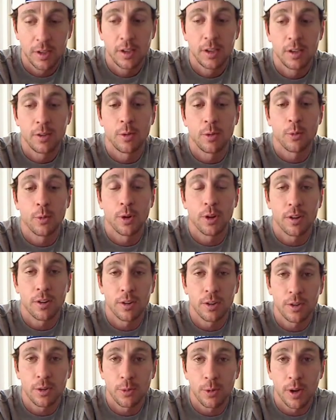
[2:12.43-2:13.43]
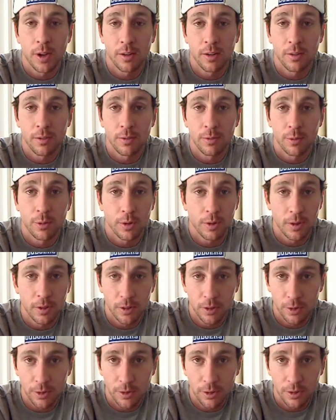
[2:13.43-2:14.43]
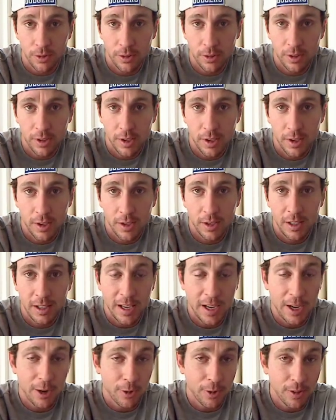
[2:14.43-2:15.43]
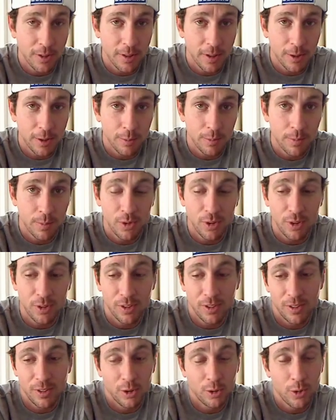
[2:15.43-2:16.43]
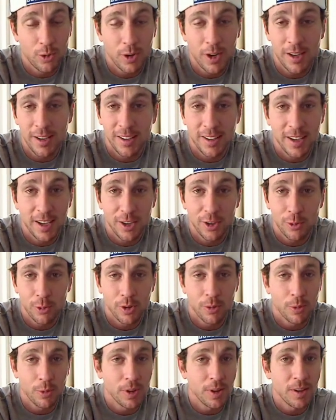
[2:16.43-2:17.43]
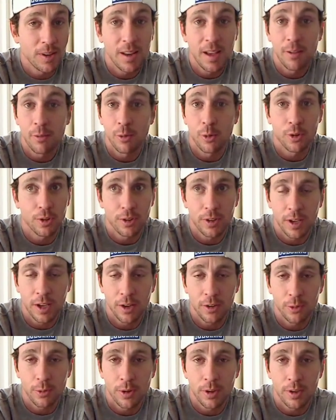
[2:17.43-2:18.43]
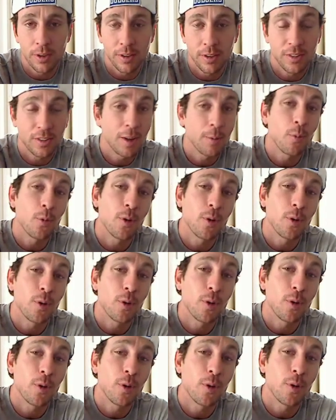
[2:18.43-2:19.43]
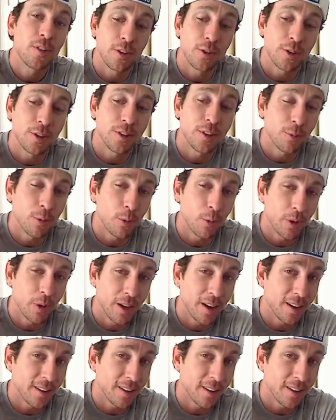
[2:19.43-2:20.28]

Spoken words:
We looked around for lizards, counted them, tried to catch one. We never could catch one, except one time we did when we got a net.